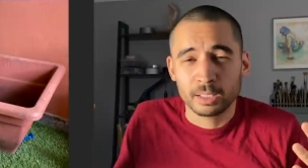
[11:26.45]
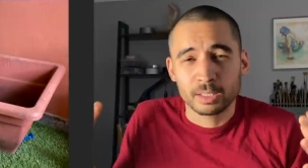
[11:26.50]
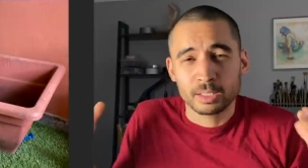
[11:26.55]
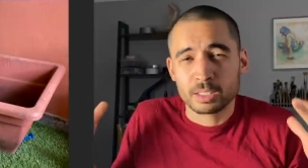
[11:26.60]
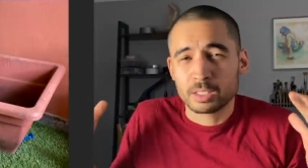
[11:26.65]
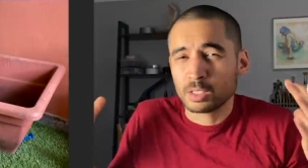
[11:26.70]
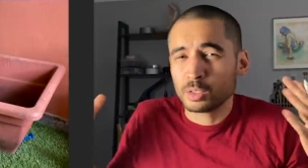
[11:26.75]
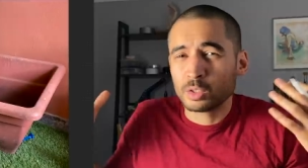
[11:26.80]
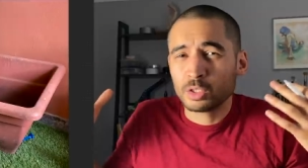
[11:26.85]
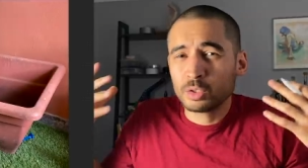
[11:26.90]

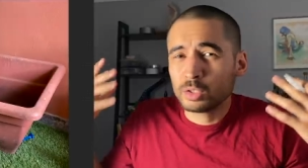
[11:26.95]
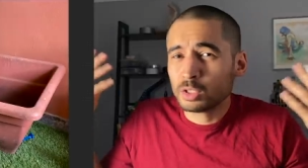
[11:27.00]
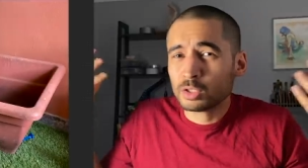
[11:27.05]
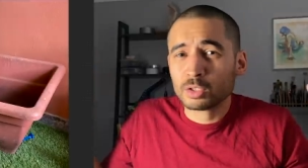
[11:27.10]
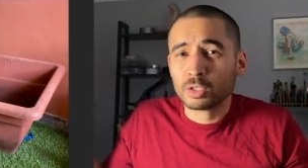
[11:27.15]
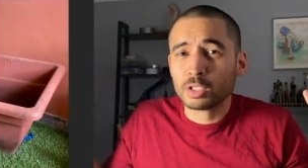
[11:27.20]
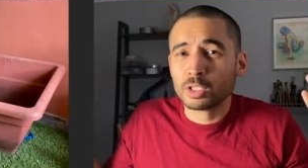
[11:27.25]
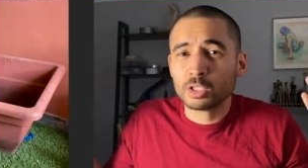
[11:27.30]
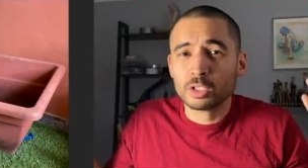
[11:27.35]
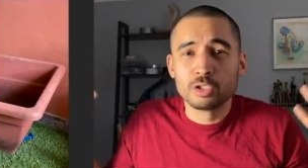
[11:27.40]
So you just
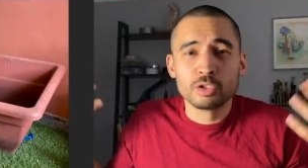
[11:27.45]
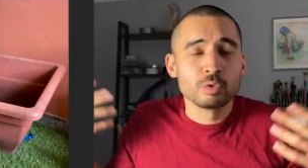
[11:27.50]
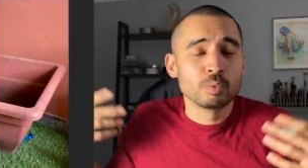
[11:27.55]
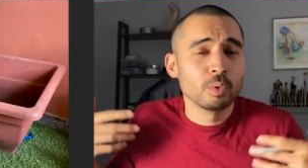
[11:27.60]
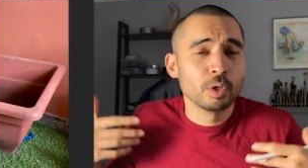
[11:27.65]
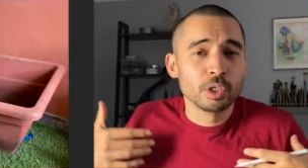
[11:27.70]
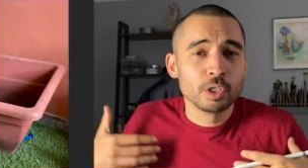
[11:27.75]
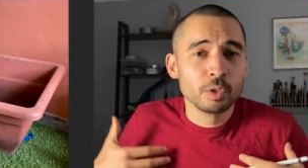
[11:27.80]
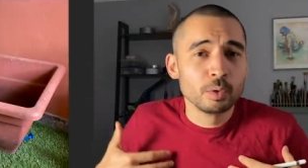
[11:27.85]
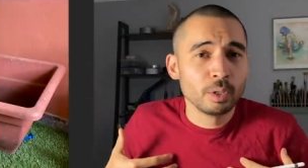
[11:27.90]
got to use
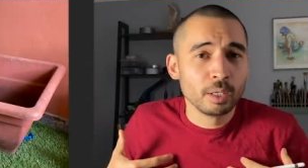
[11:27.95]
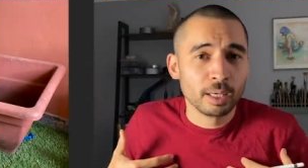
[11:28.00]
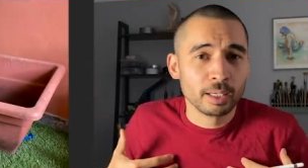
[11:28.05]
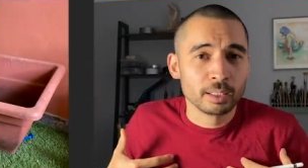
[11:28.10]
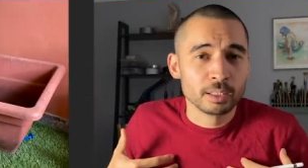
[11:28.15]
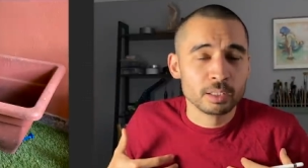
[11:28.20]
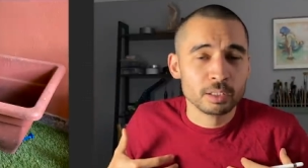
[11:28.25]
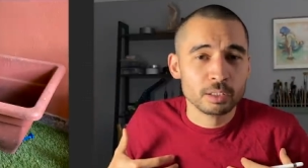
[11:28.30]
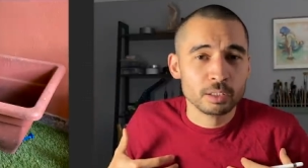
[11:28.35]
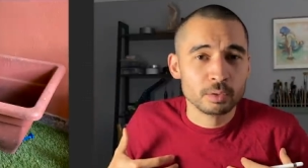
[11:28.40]
what you
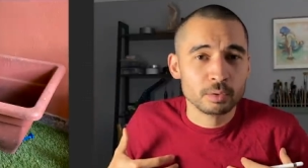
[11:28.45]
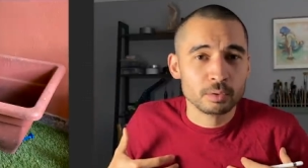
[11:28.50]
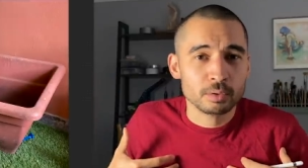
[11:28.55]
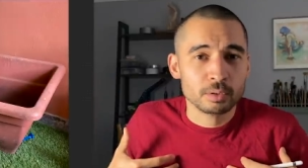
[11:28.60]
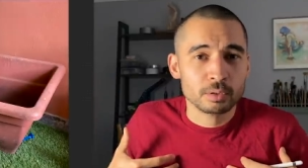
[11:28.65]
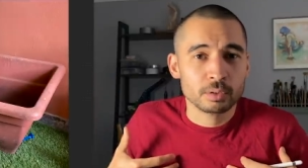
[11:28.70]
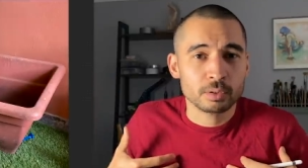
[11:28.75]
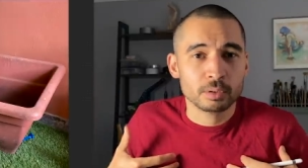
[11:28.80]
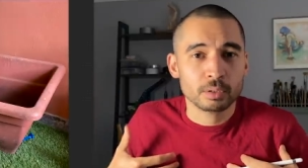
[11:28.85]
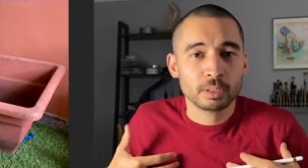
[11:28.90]
like to
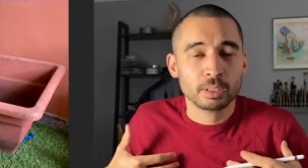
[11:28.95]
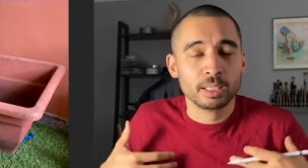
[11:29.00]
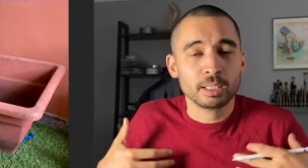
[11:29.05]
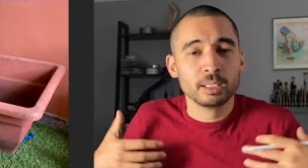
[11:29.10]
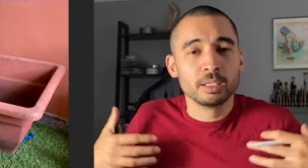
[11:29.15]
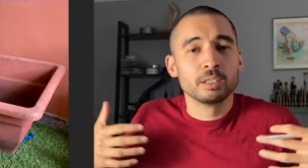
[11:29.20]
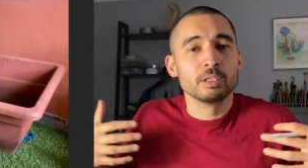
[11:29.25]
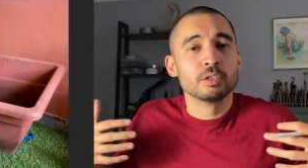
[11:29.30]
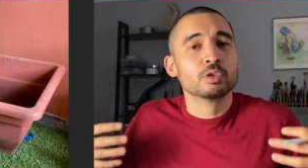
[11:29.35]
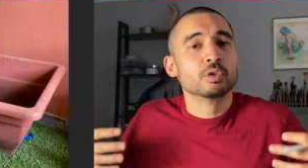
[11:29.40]
use.
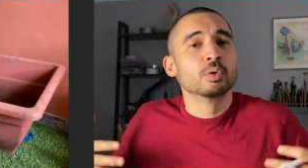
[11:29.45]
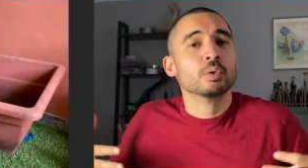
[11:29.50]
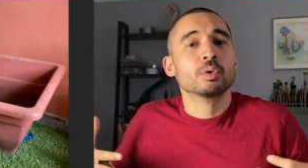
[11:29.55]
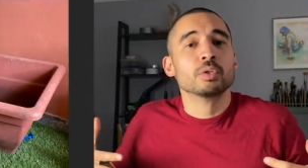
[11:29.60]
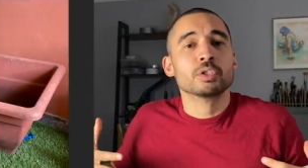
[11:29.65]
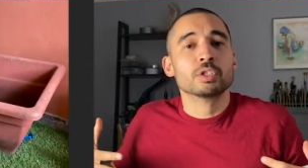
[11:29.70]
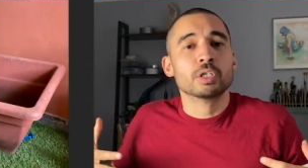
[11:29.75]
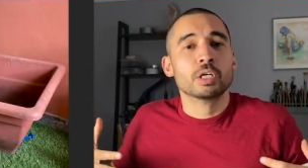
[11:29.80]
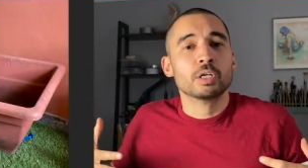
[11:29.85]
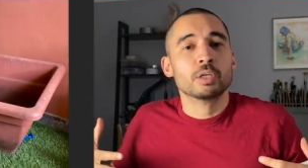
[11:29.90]
Like in the
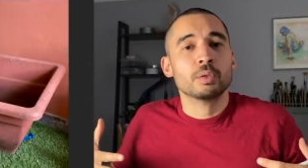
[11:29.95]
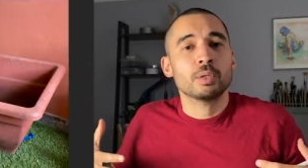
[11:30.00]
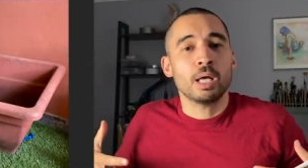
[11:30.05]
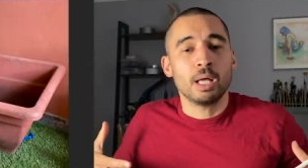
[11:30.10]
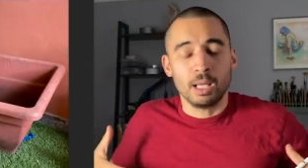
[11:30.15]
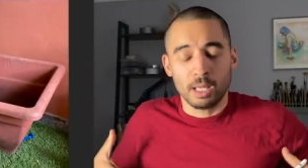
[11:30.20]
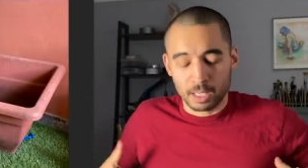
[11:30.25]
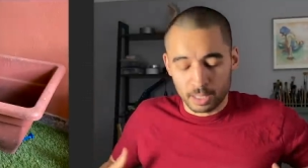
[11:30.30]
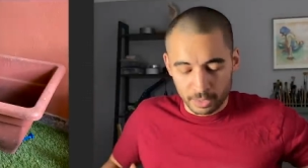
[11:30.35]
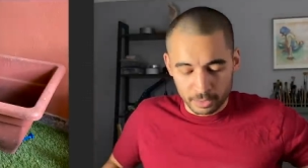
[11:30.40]
torso,
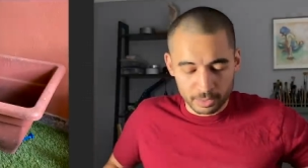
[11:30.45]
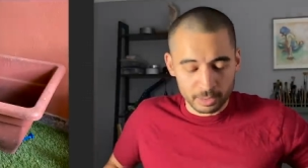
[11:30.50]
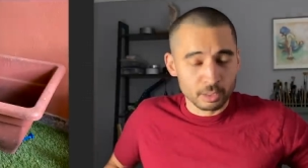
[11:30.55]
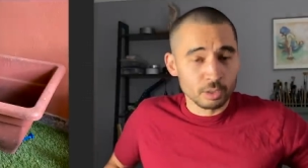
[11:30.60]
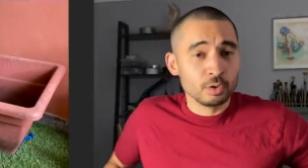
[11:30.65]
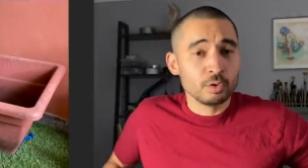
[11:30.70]
I think